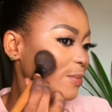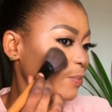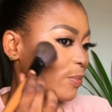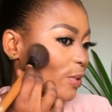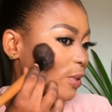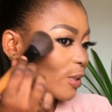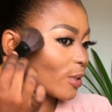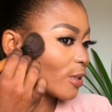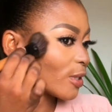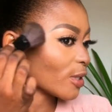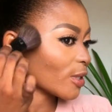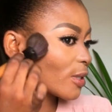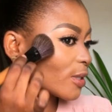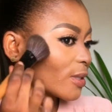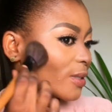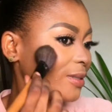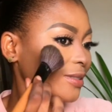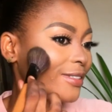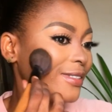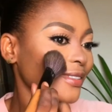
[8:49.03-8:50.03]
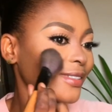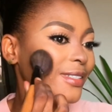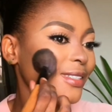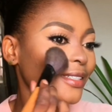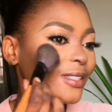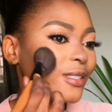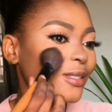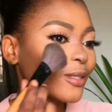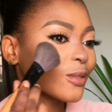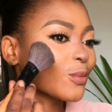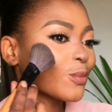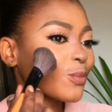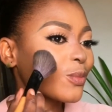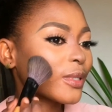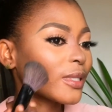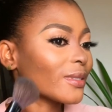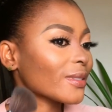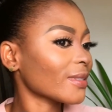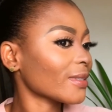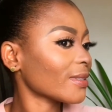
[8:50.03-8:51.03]
blush, this
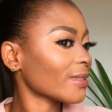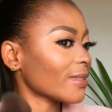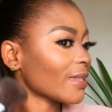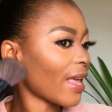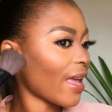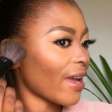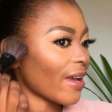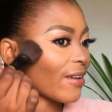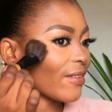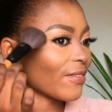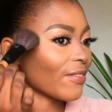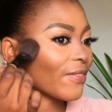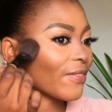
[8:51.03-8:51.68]
will serve